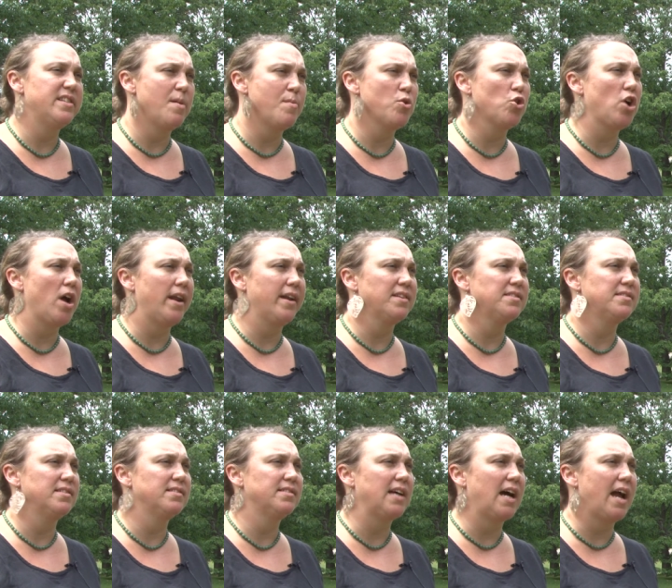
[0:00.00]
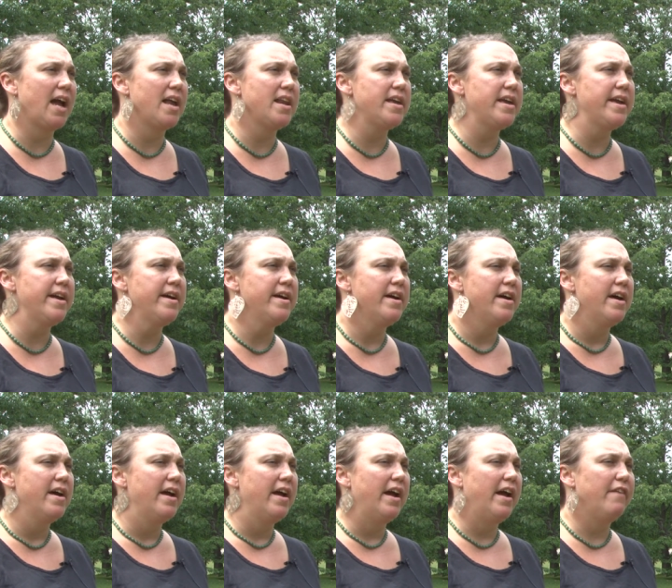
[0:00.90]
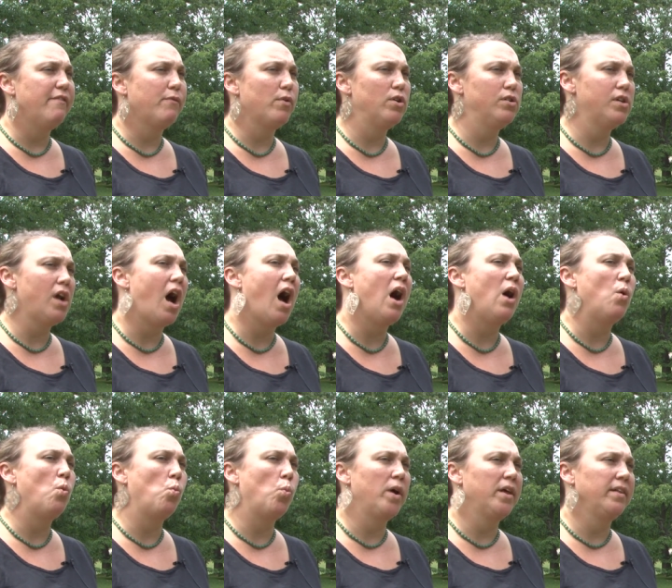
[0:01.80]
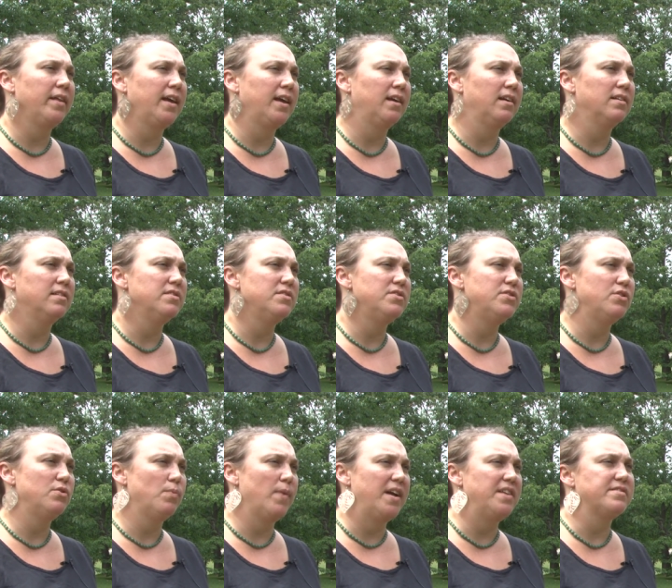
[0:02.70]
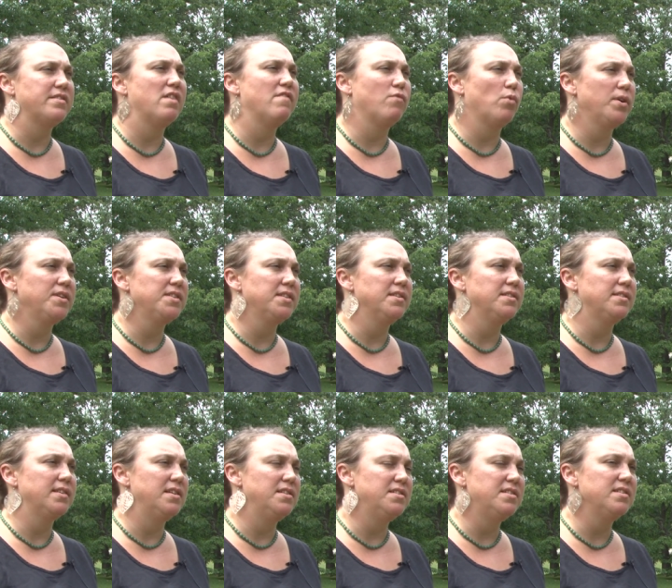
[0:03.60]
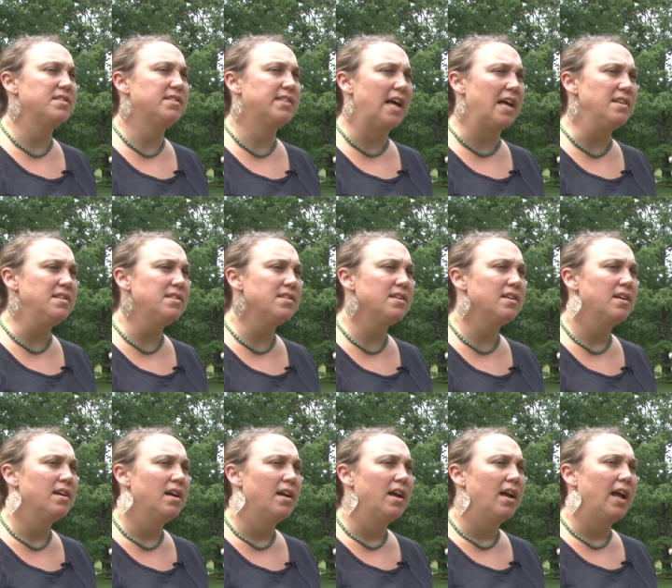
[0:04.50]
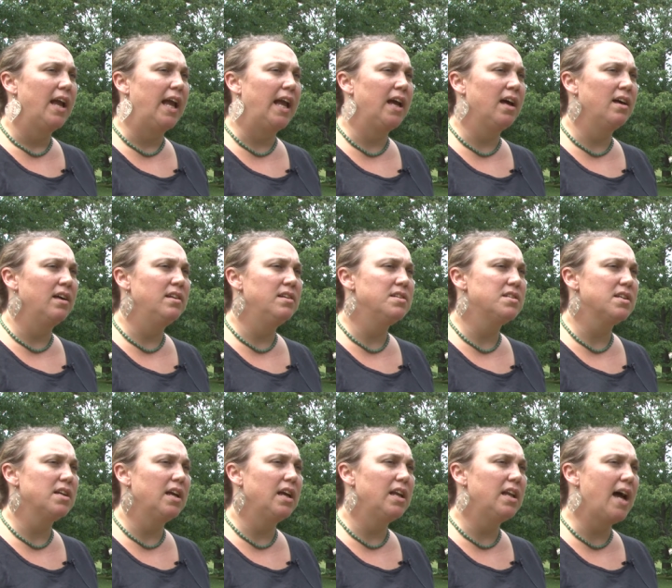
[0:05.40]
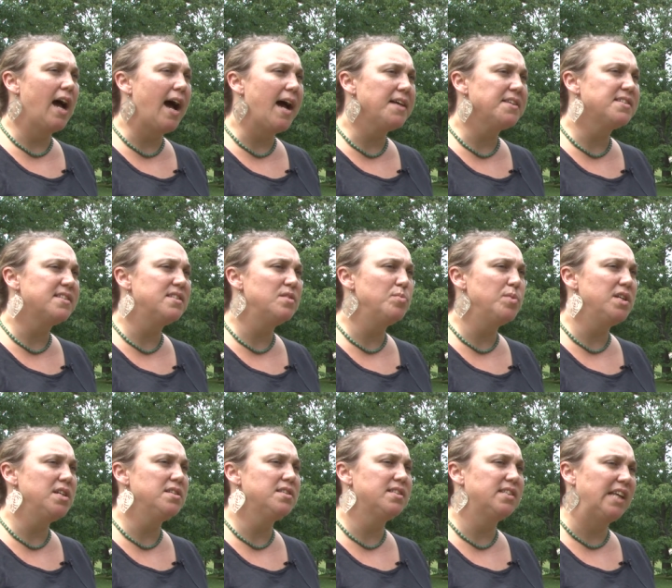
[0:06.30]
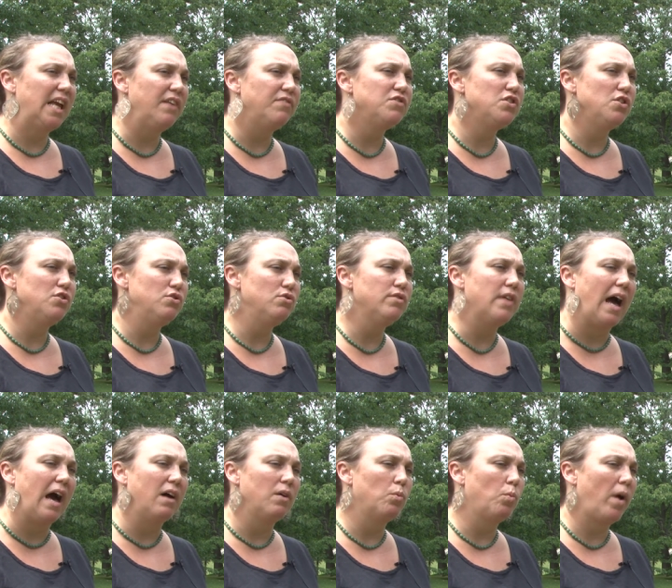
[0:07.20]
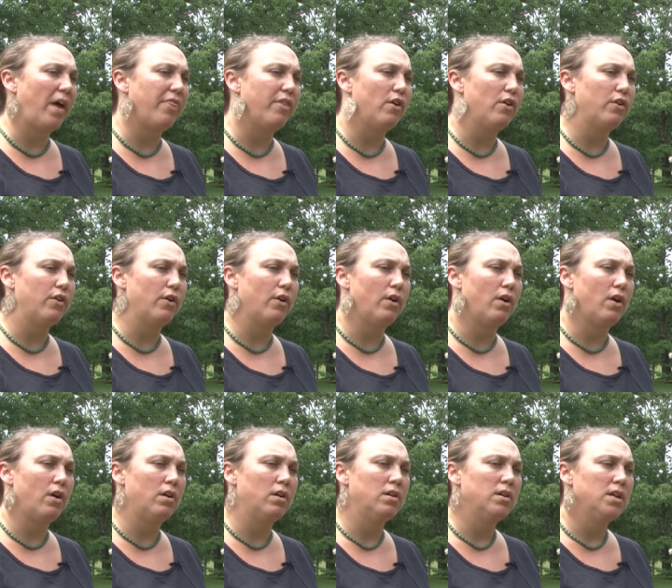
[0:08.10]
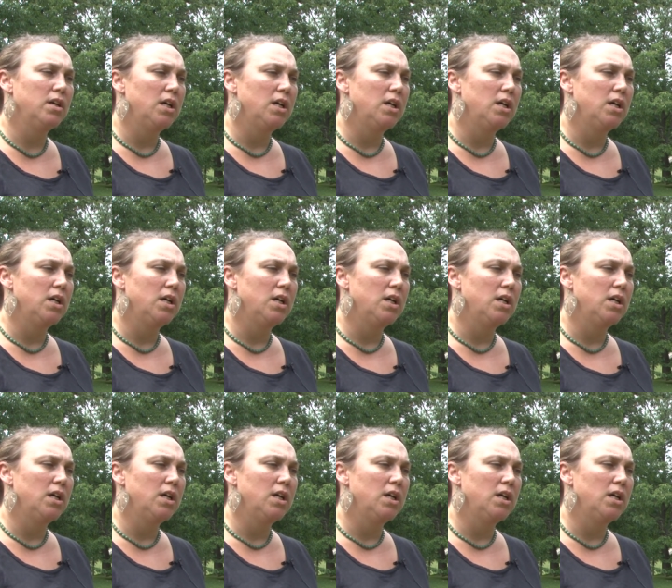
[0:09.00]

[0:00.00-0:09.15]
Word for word: democratic society if we're not willing to raise our voices in dissent. And it has to be safe to do that, whether you're